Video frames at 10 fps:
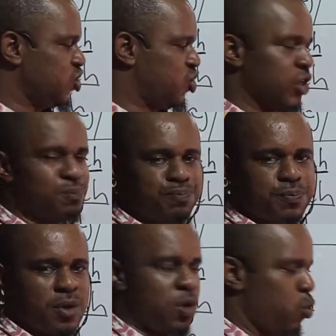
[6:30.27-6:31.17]
jeep.
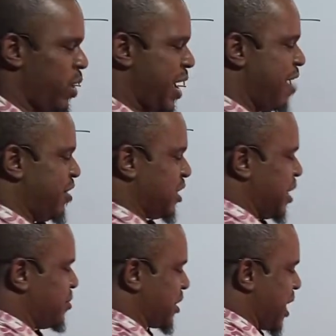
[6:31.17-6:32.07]
We have the
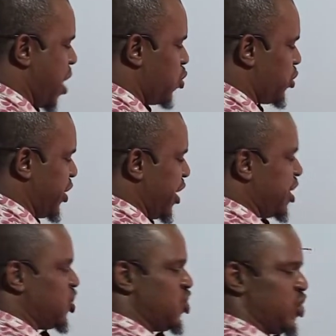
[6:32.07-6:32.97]
same sound
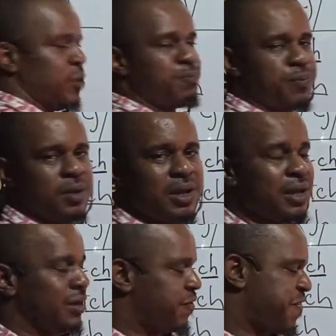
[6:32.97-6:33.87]
here, jeep.
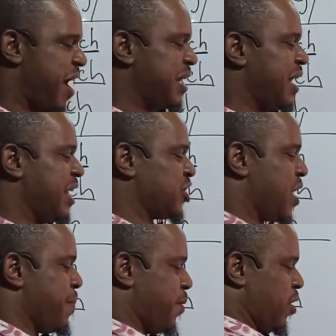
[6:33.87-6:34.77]
The final
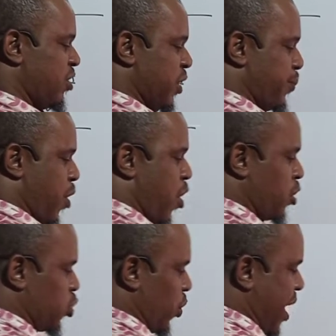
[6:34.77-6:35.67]
example on the
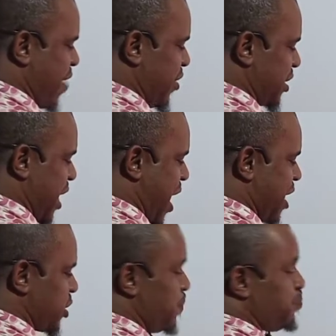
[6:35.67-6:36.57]
board, we have it
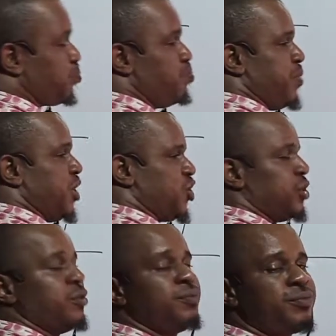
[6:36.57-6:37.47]
as
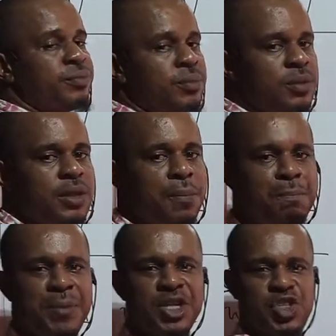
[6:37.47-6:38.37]
pigeon,
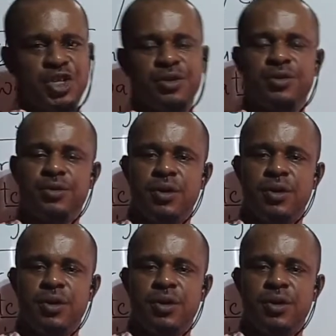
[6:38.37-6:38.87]
pigeon,